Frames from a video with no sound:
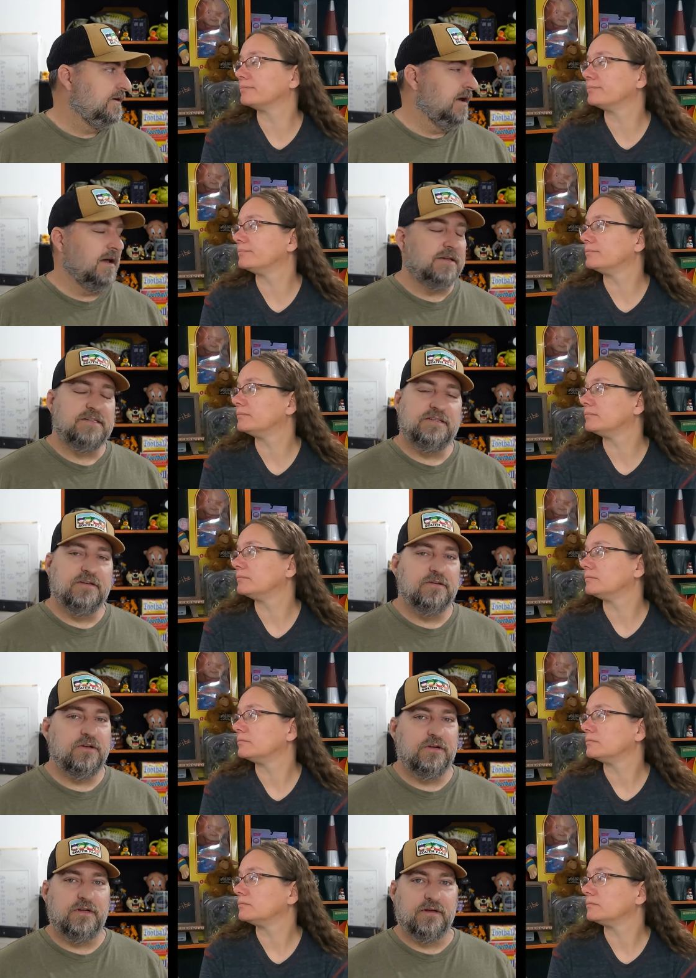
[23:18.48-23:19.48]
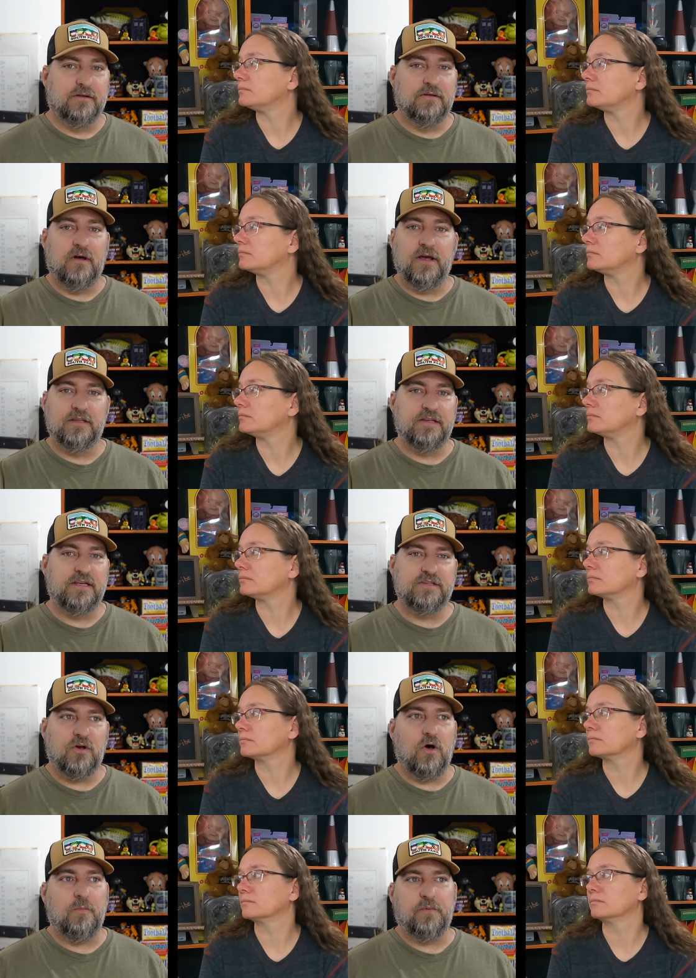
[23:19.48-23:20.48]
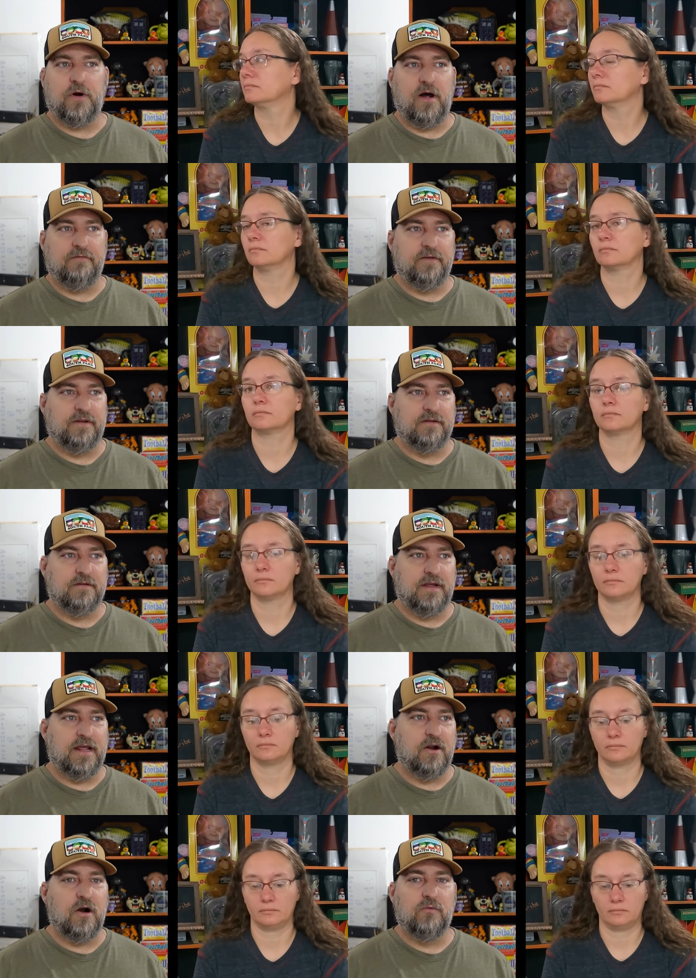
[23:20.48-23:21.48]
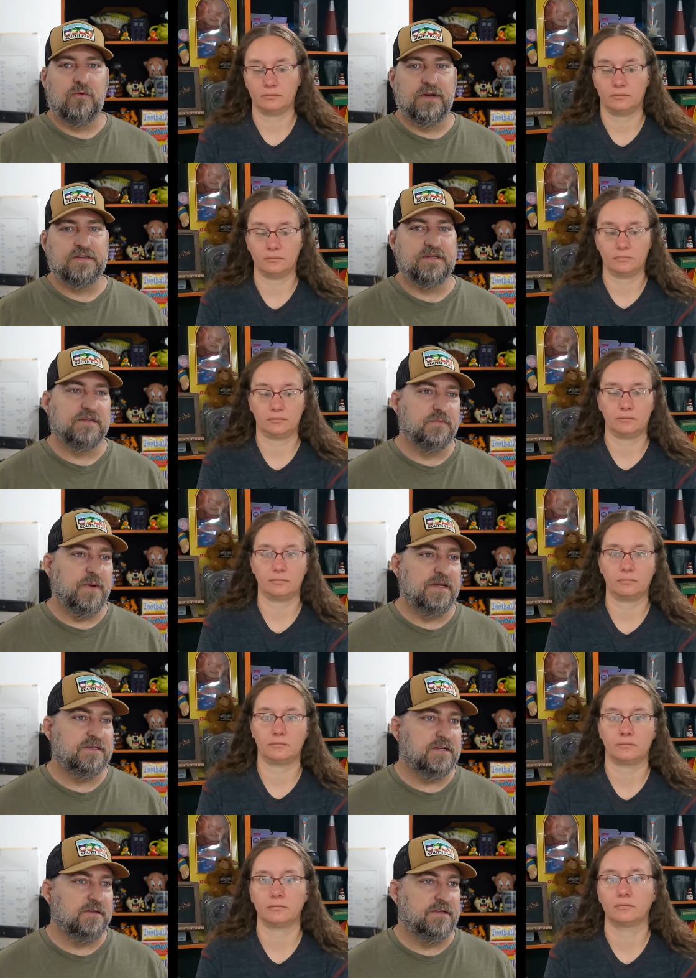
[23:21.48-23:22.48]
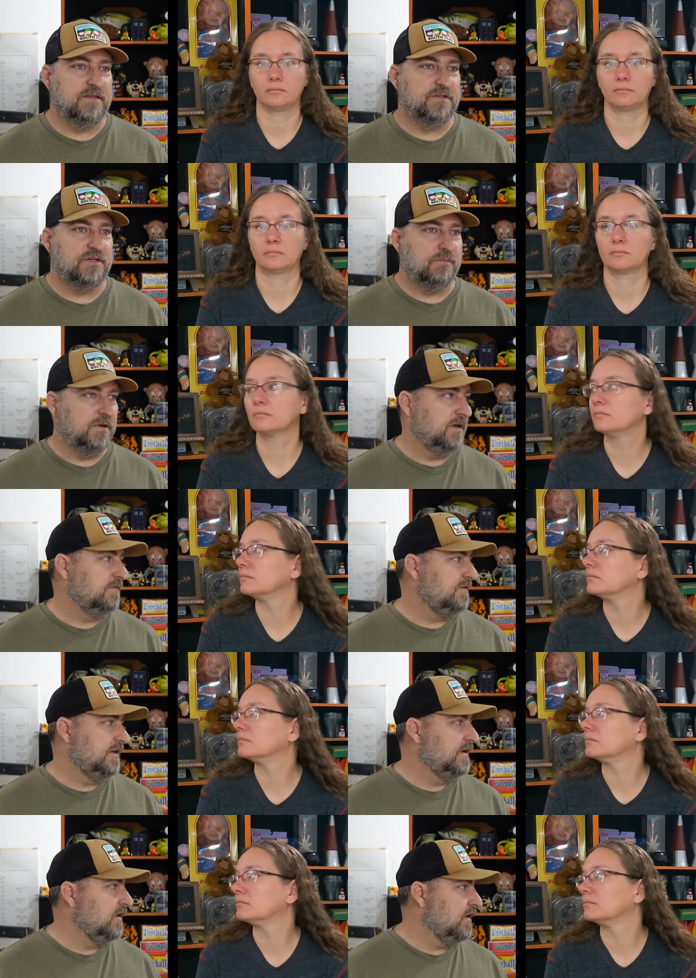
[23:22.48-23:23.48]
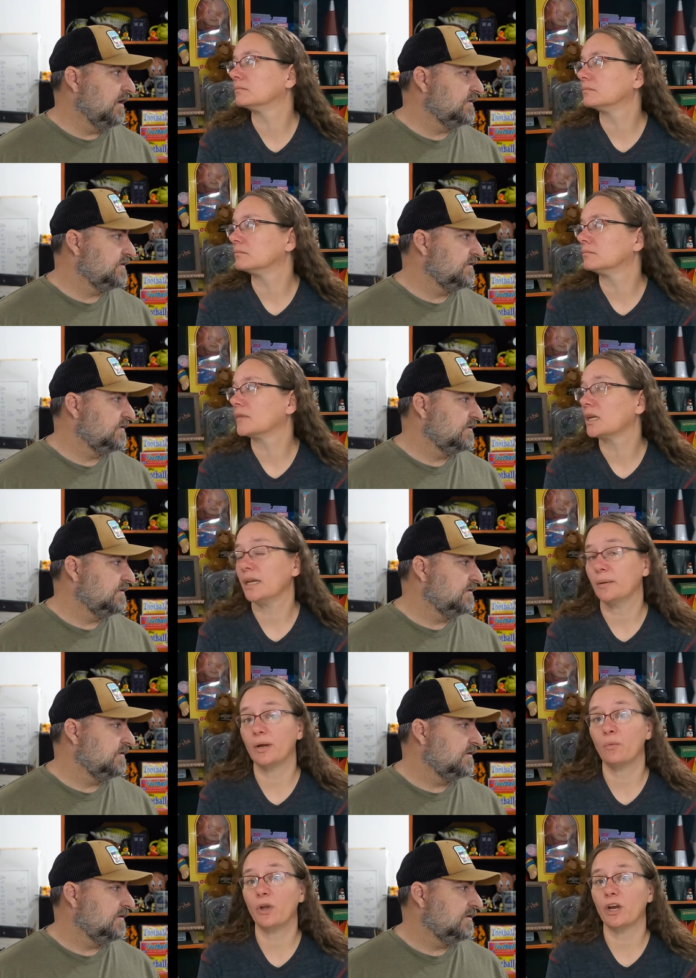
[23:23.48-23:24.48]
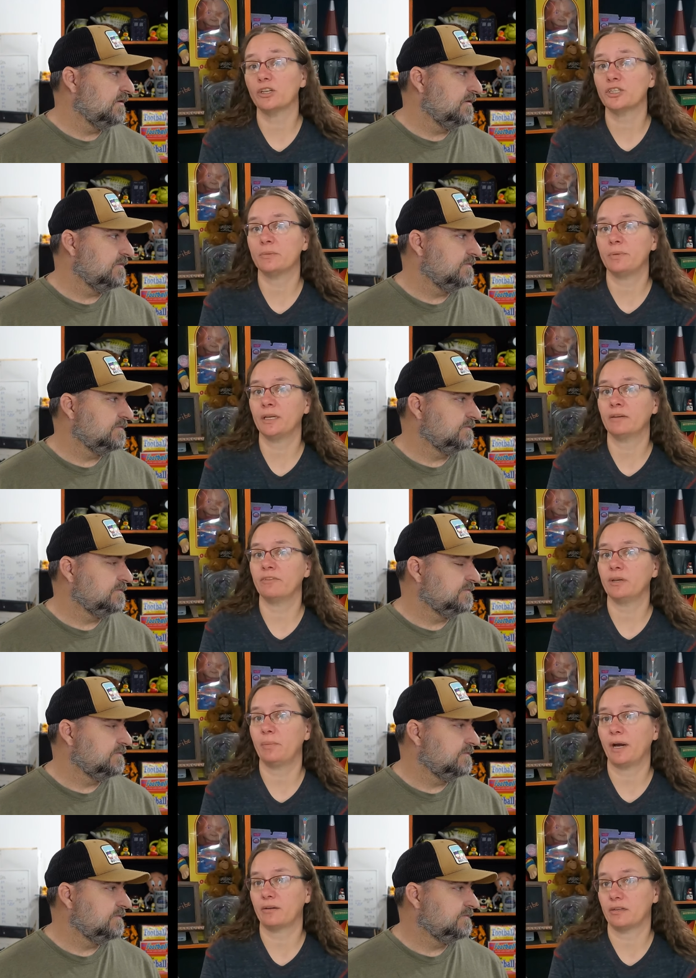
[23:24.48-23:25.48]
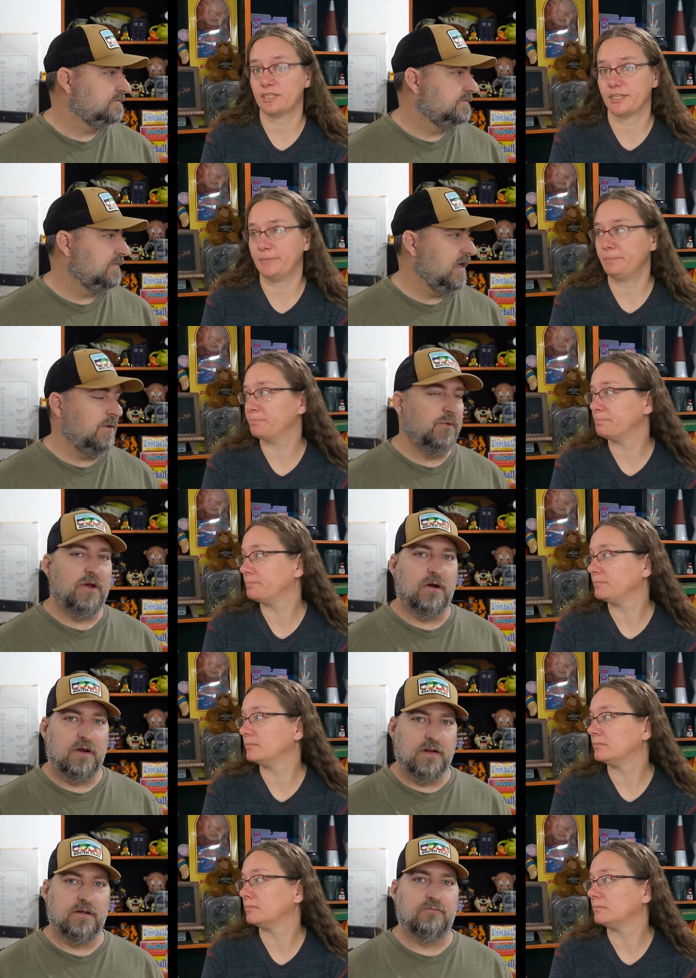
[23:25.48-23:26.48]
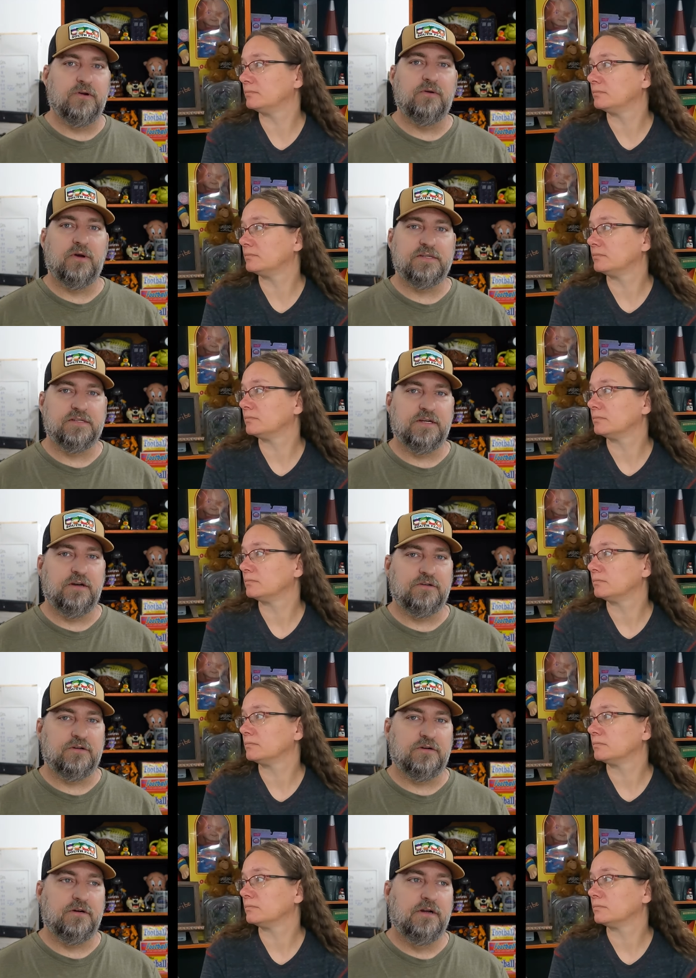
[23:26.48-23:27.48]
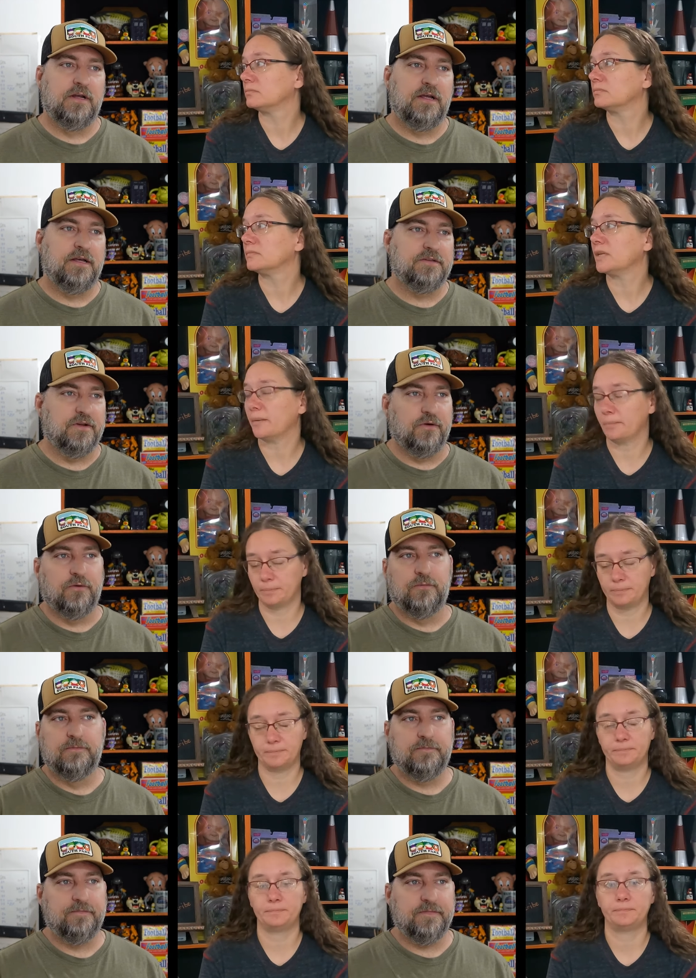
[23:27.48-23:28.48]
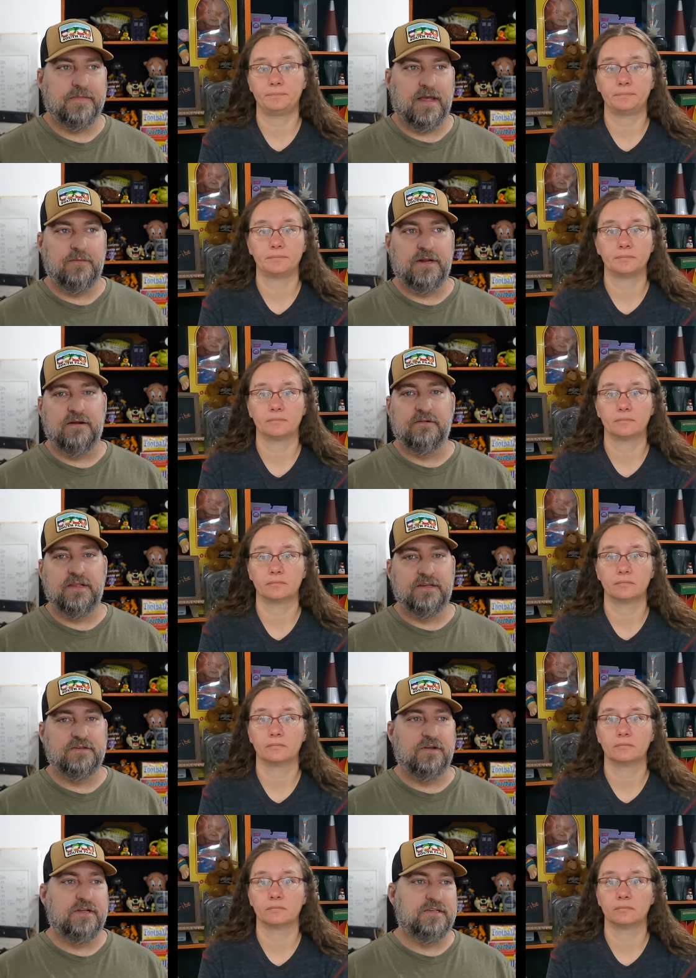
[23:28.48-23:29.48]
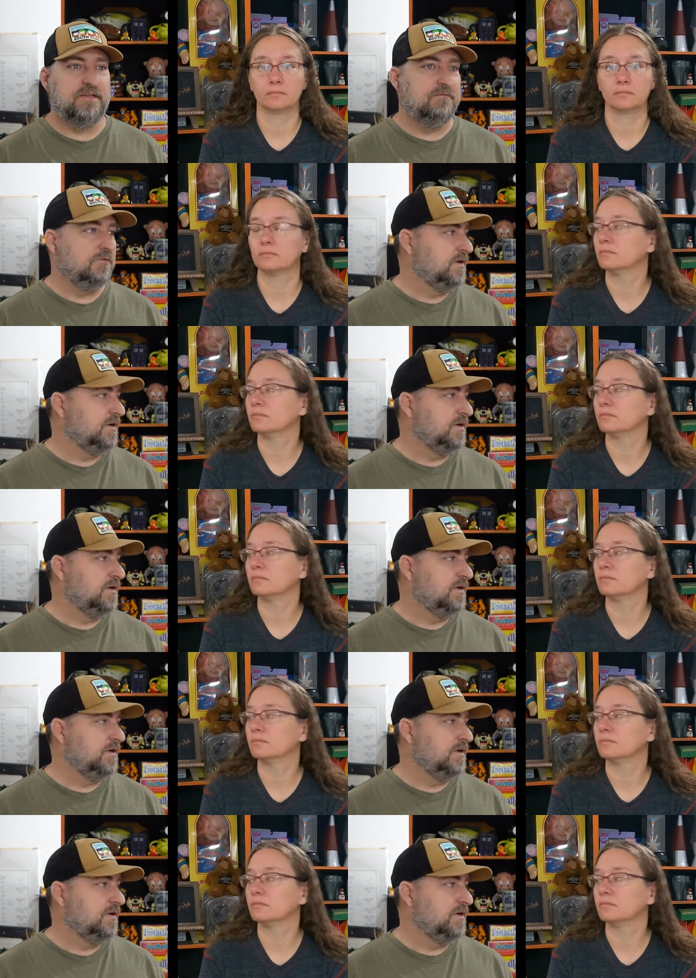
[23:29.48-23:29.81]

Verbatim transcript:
Speaker 1: Yeah, still a good deal. It's all profit, and our risk is basically the shipping and fee cost.
Speaker 2: Yep, and we are shipping it via pirate ship.
Speaker 1: And we are going to request signature.
Speaker 2: Yep. So,
Speaker 1: I mean, everything's good. He's even